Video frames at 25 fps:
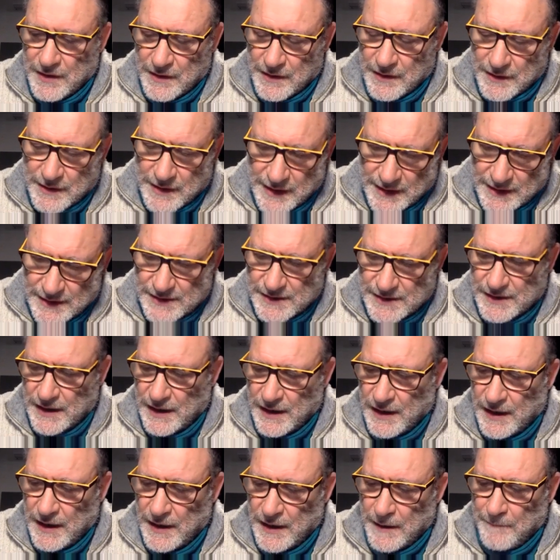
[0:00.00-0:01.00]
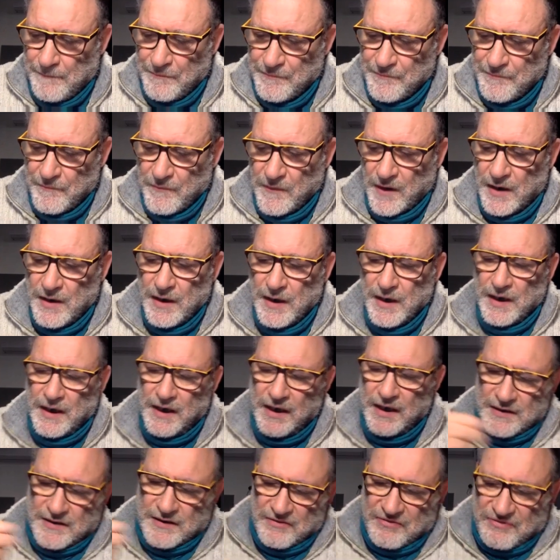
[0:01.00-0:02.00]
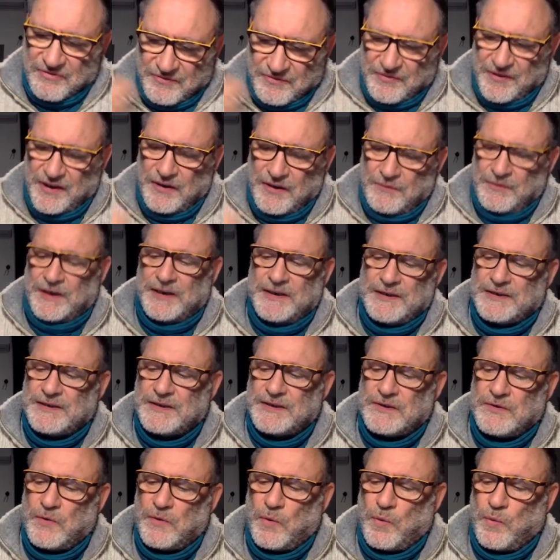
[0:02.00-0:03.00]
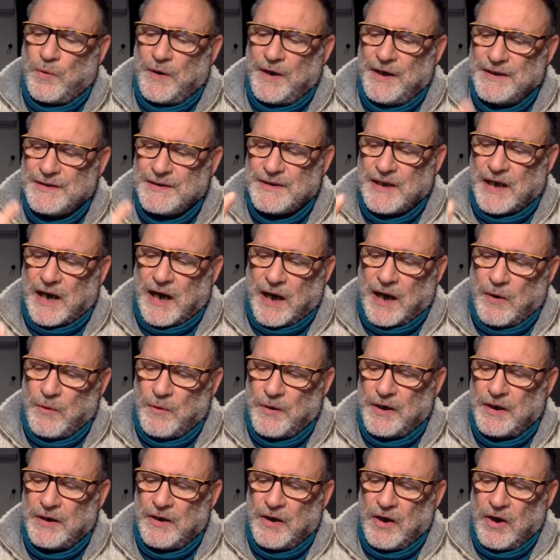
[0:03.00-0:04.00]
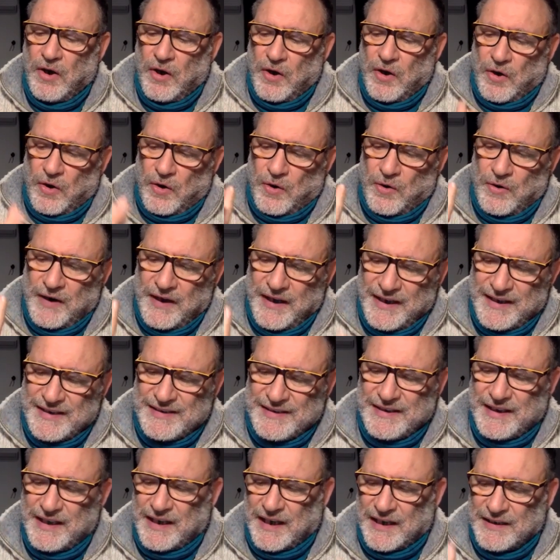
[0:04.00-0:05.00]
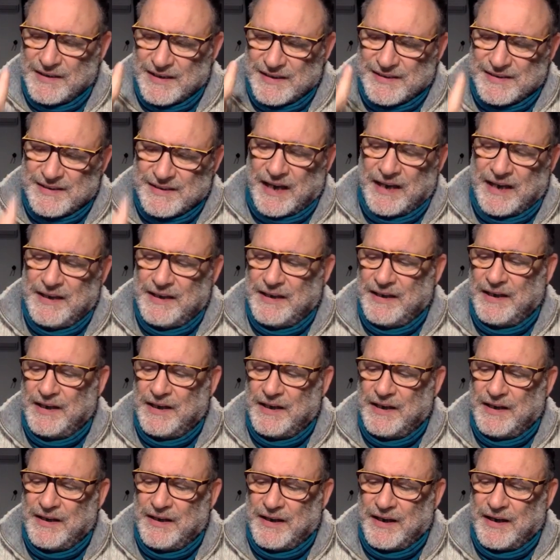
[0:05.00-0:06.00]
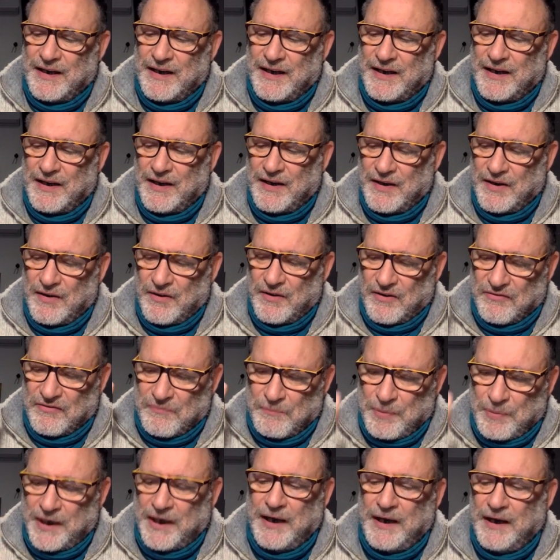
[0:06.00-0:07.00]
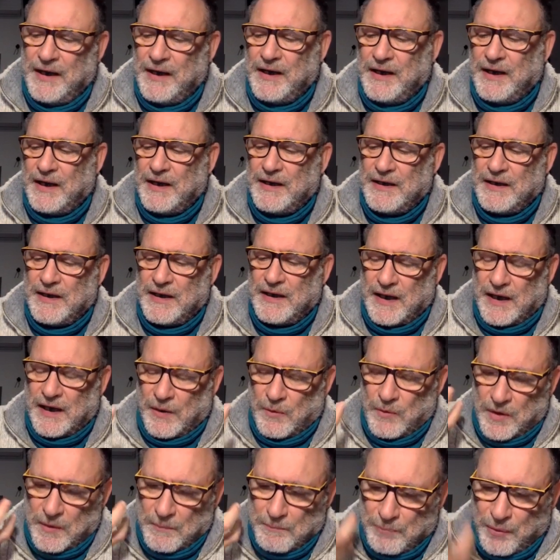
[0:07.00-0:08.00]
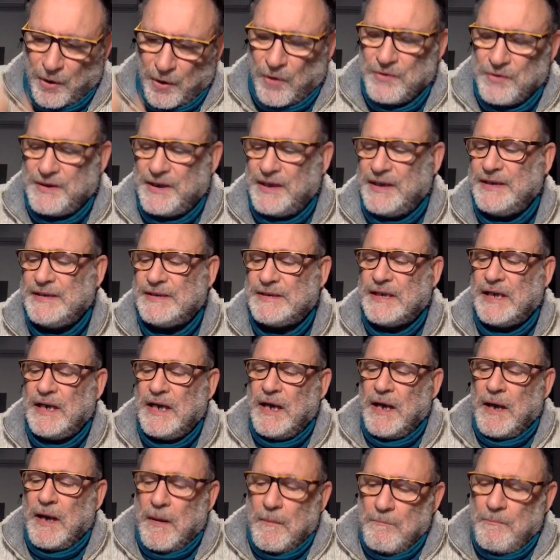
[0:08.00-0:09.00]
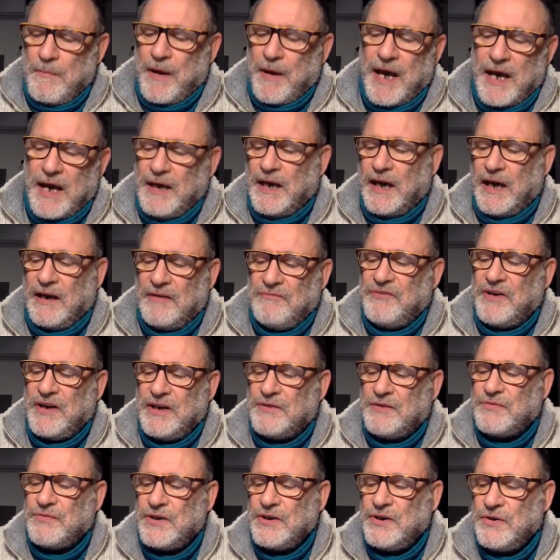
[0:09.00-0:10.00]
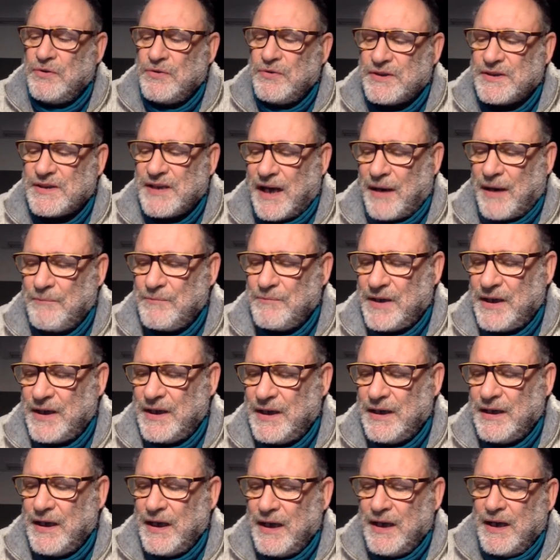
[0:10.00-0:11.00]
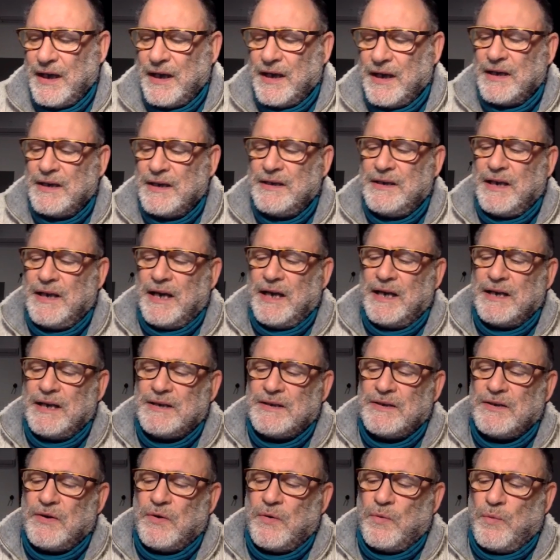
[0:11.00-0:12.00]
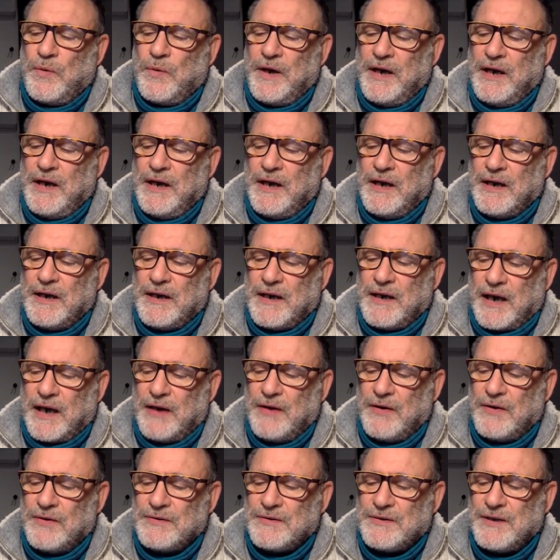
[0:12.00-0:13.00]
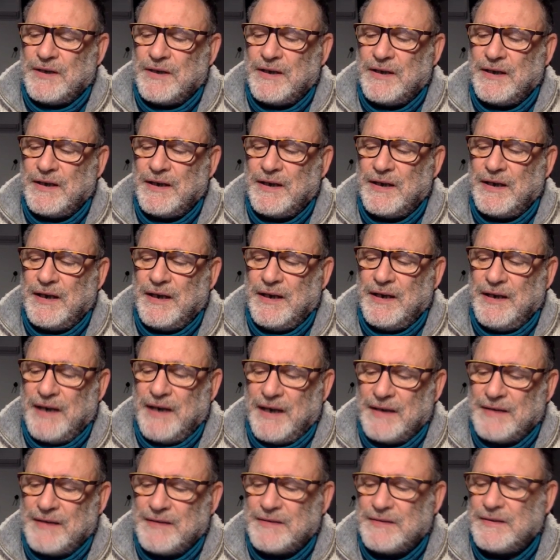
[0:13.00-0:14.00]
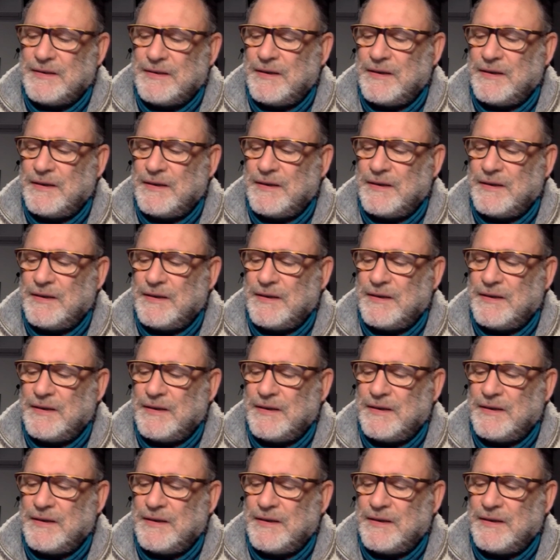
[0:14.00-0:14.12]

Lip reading: this interference with our holistic understanding of being and our bodies may have introduced something that we cannot yet